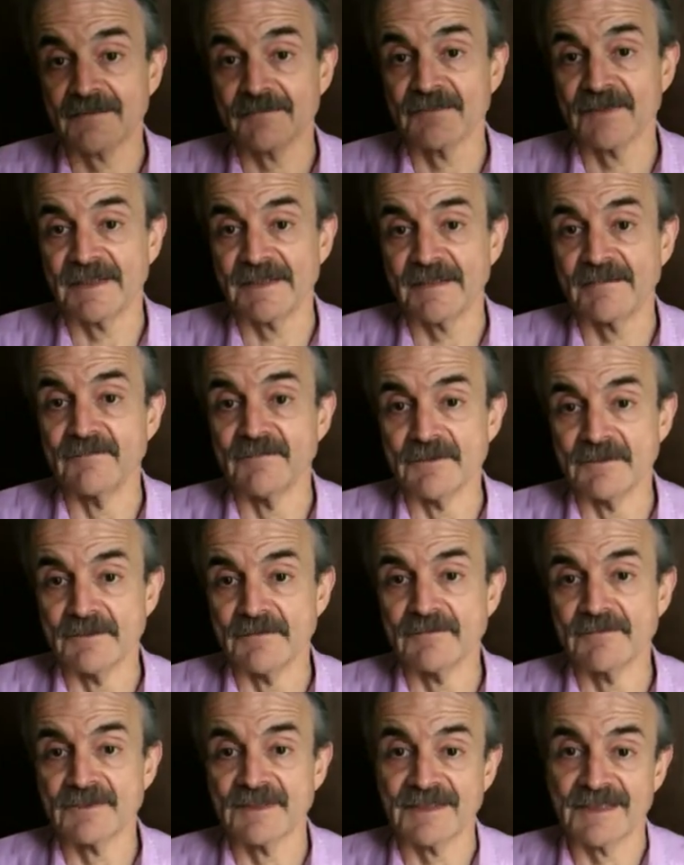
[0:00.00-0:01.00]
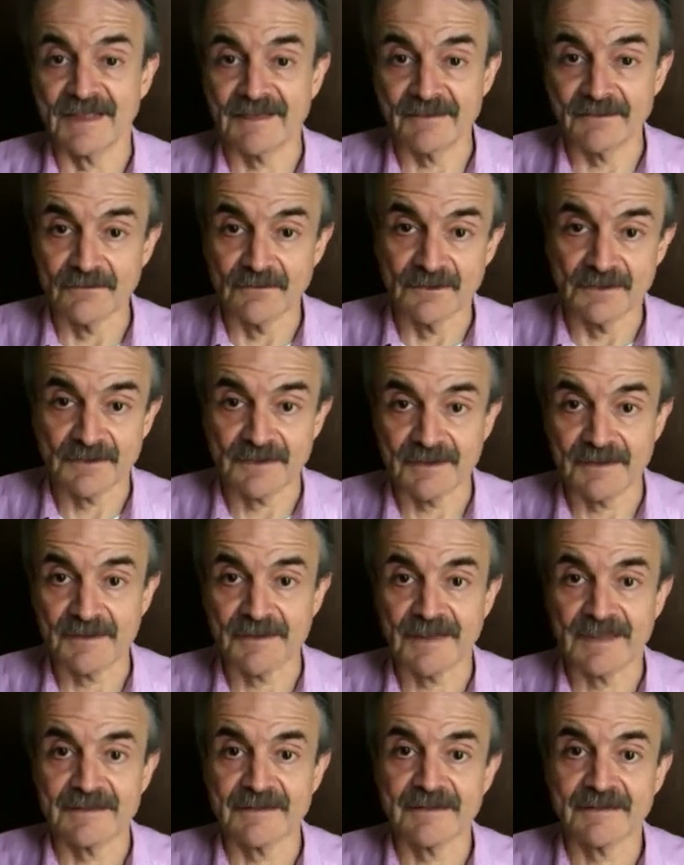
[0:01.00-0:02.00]
to play a move to get you looking
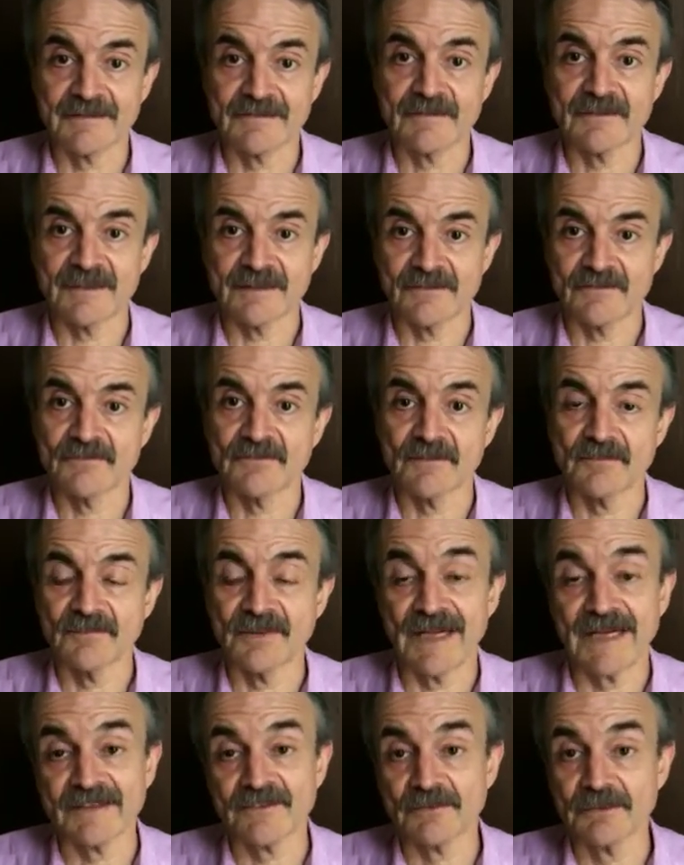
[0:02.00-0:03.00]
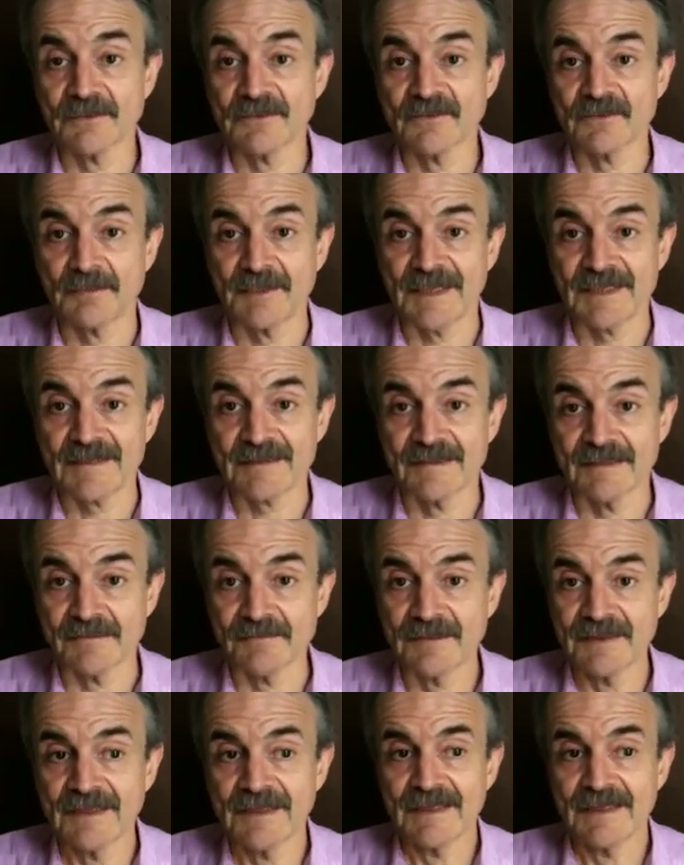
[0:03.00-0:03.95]
at it from black's perspective.